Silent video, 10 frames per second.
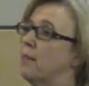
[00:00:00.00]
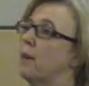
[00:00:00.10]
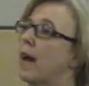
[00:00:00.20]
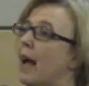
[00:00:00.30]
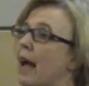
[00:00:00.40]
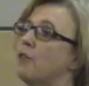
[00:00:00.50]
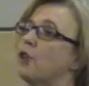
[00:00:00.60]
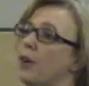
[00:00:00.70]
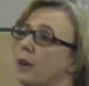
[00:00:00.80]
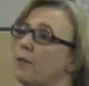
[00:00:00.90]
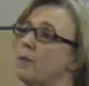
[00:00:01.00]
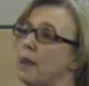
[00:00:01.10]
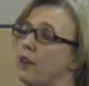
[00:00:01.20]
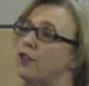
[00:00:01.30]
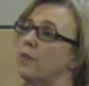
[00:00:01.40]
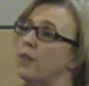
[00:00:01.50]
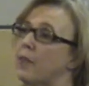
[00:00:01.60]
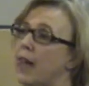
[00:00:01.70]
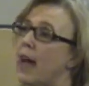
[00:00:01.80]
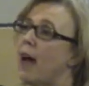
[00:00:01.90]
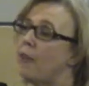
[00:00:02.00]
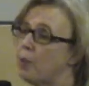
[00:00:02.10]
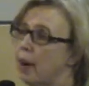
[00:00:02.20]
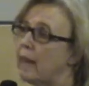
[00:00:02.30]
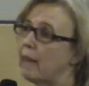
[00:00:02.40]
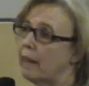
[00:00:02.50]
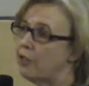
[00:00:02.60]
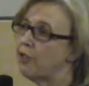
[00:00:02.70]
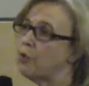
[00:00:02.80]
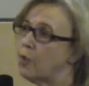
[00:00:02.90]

but I have good information that they had the regulations